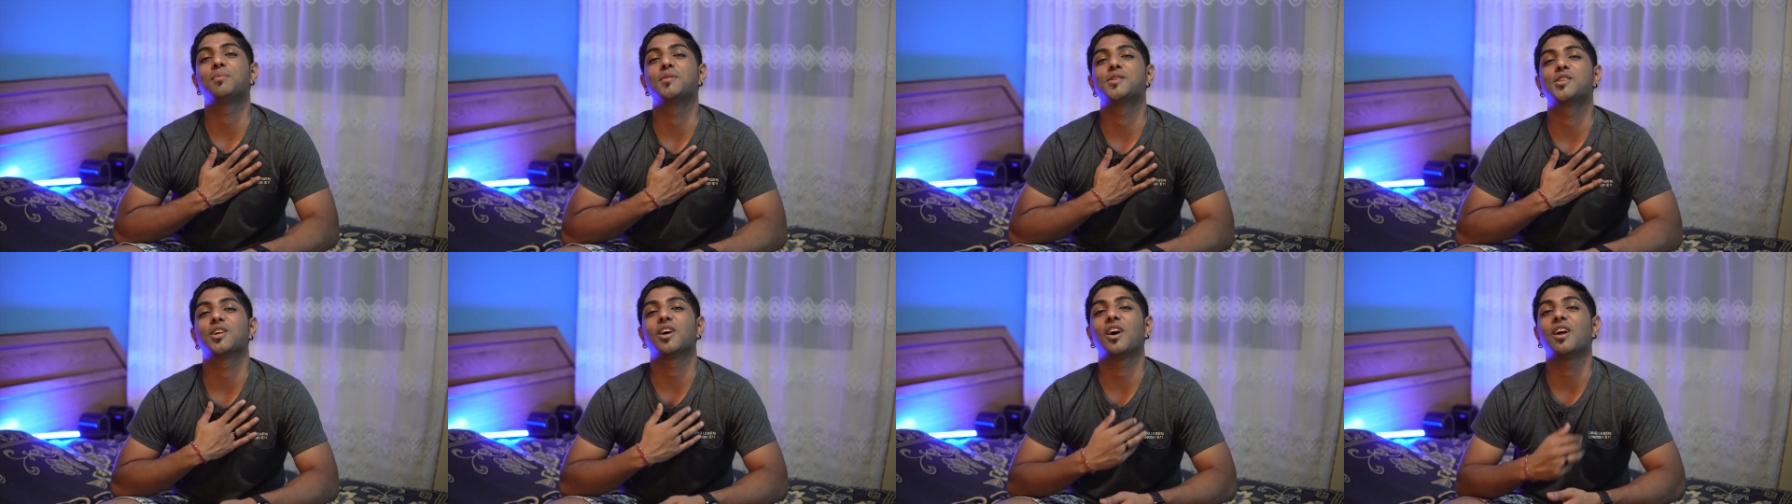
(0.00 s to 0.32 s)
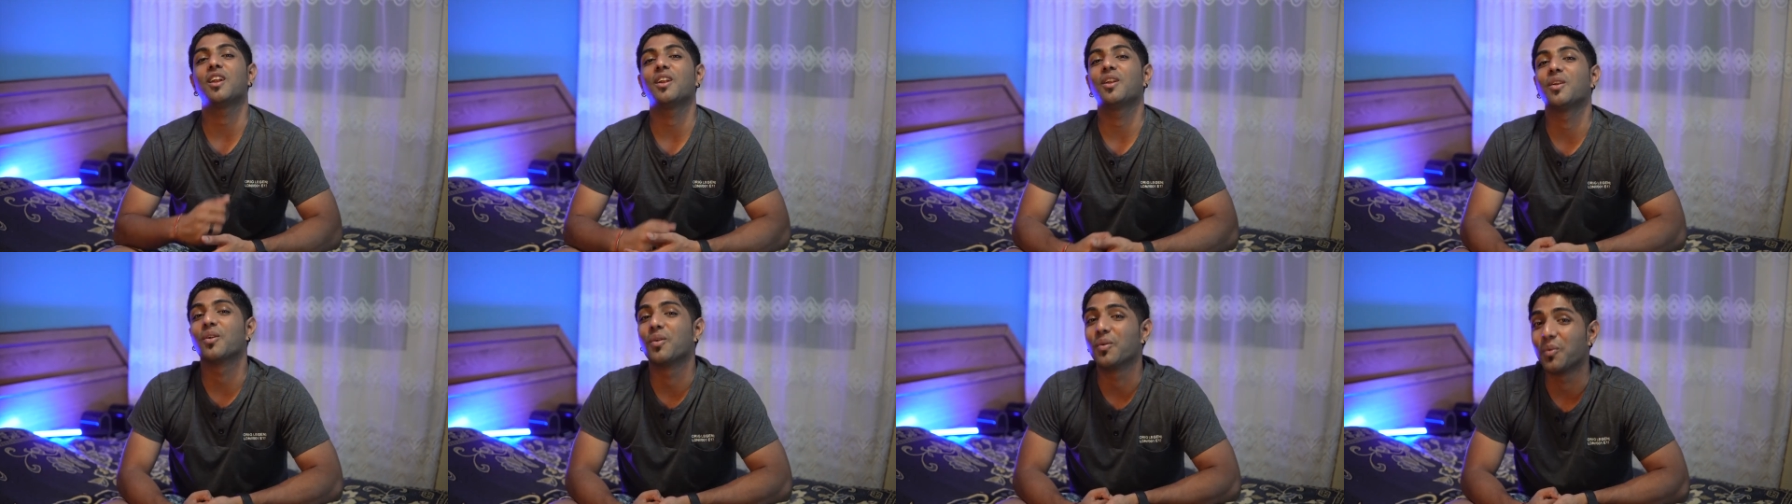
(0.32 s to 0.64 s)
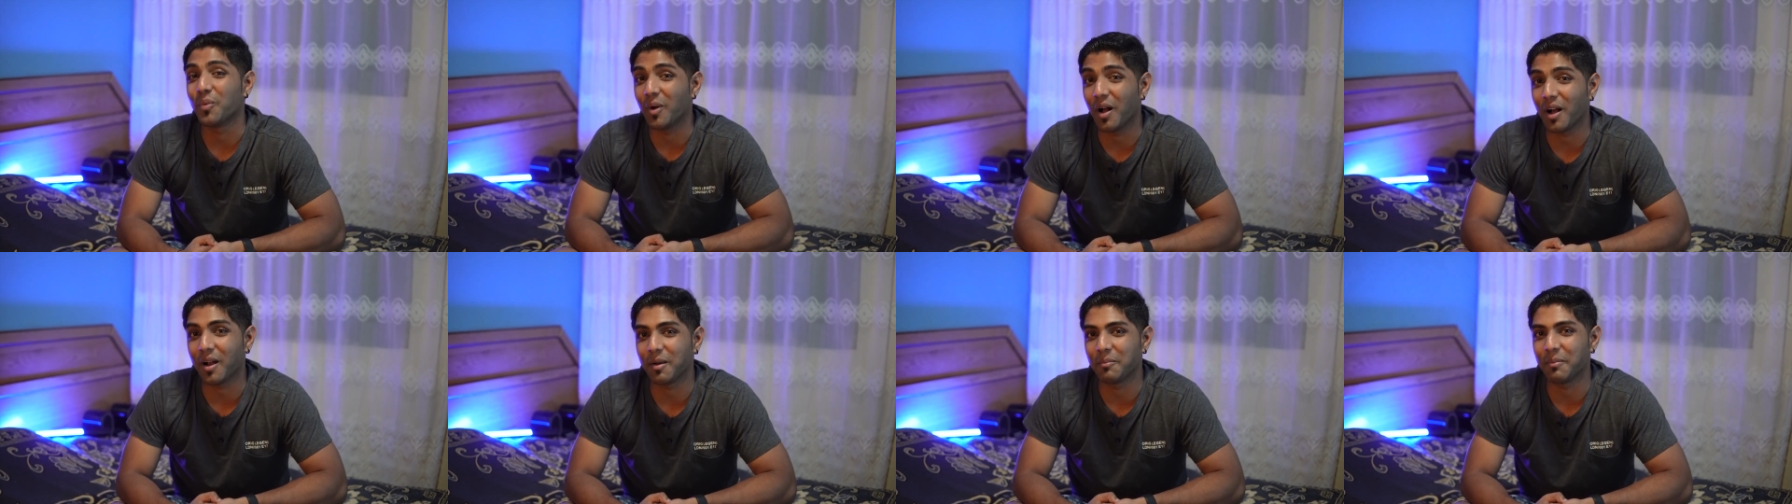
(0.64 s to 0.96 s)
Prashant,
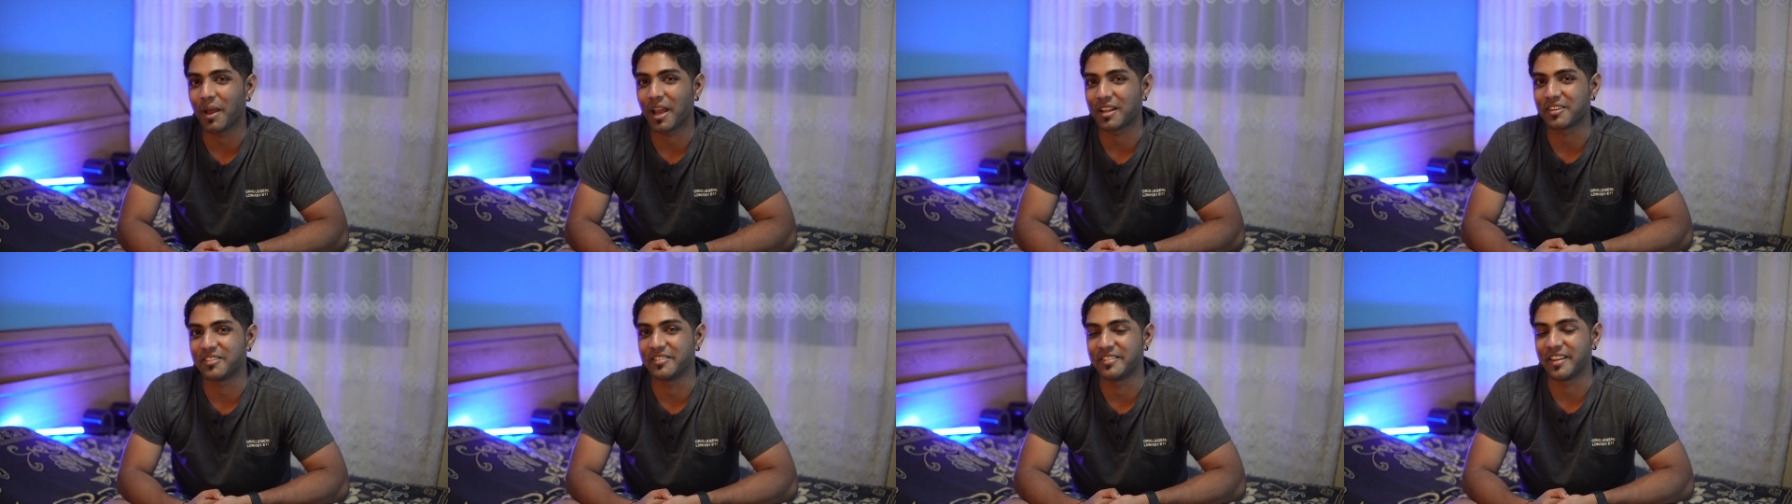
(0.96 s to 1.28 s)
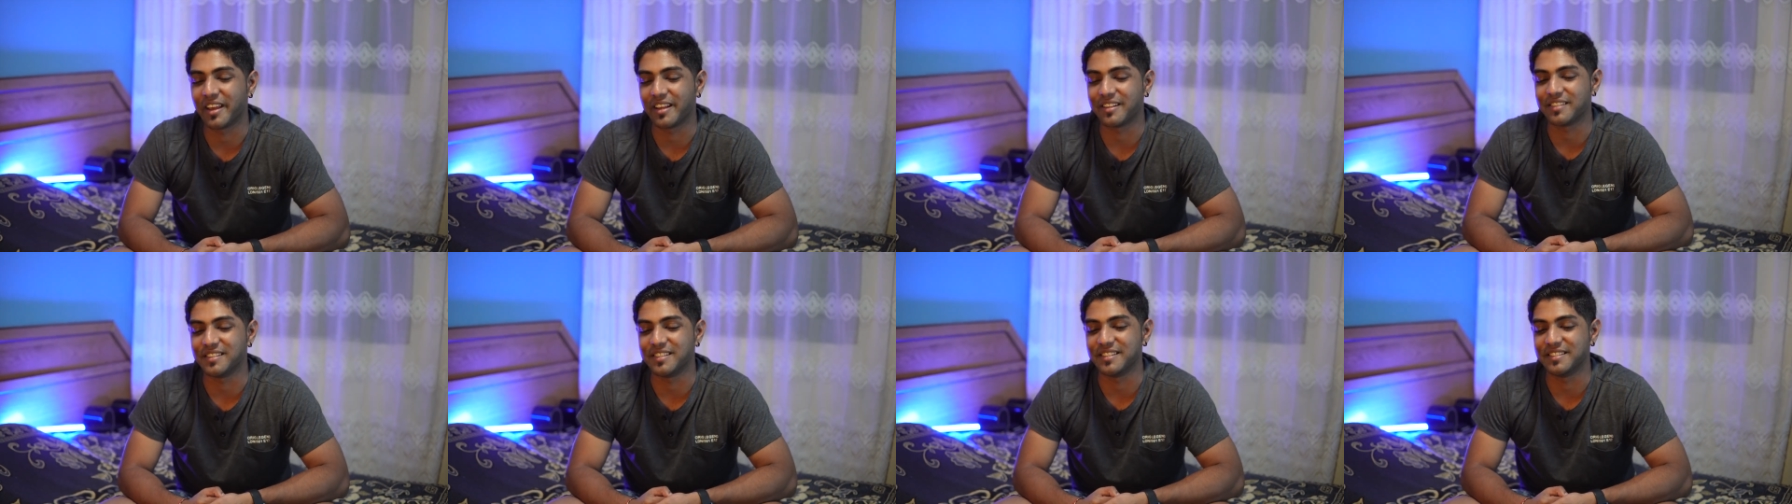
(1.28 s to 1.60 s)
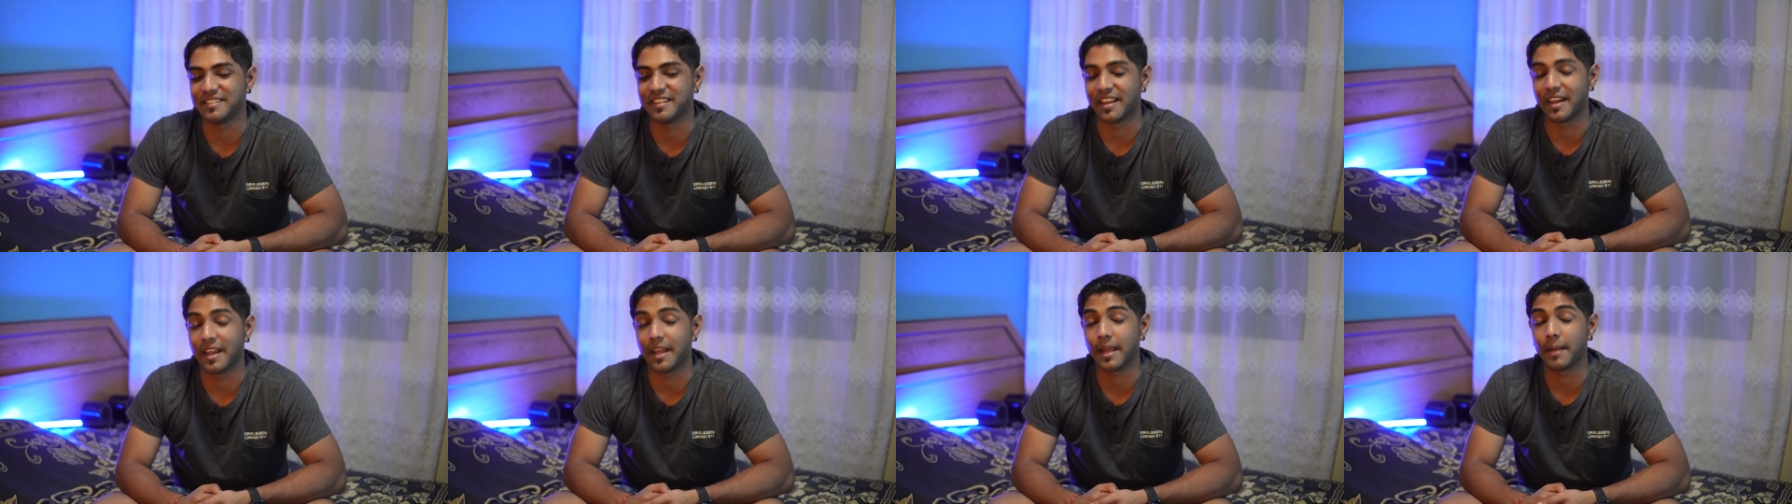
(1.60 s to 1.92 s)
welcome back to Tech
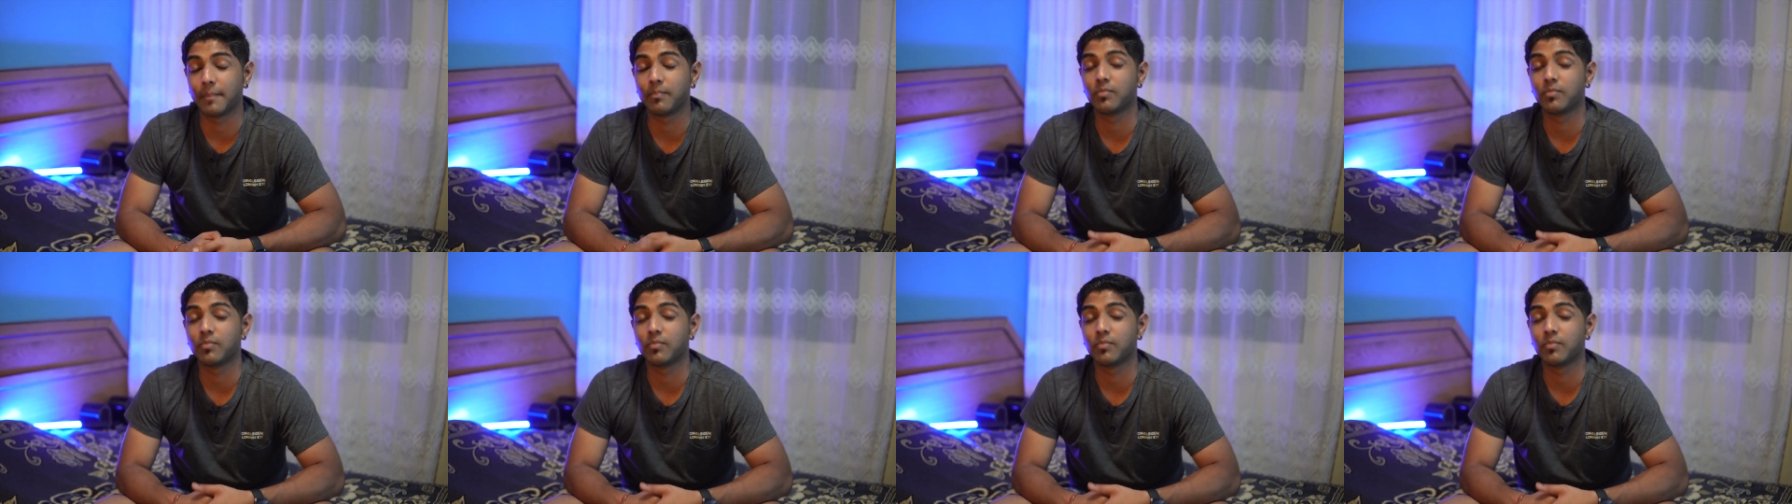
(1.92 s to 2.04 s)
Scene ZA.